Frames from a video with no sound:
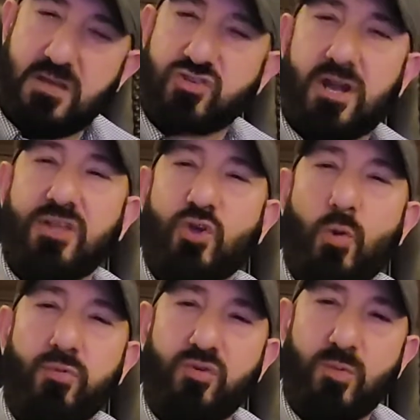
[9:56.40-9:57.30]
I try not to
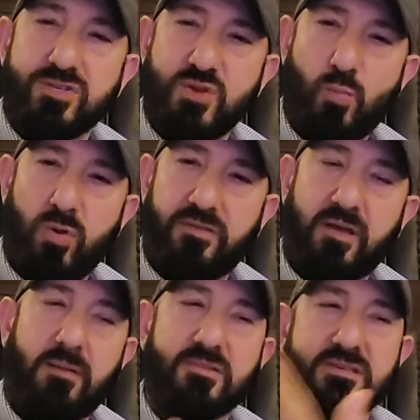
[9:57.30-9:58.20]
open too much at one
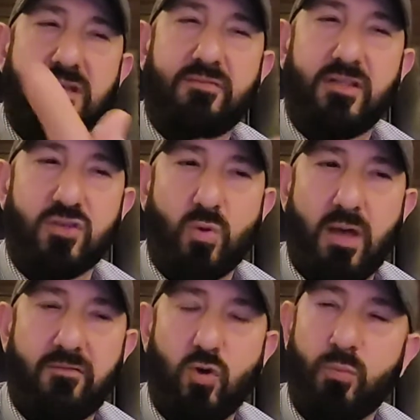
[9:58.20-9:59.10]
time. The stuff I do
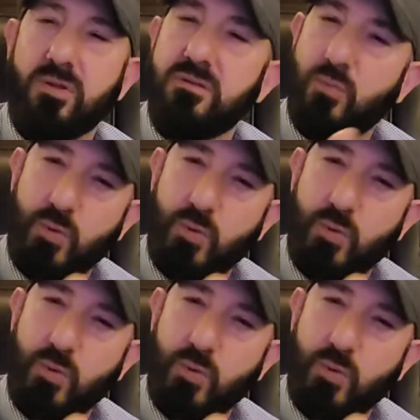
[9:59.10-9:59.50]
have open,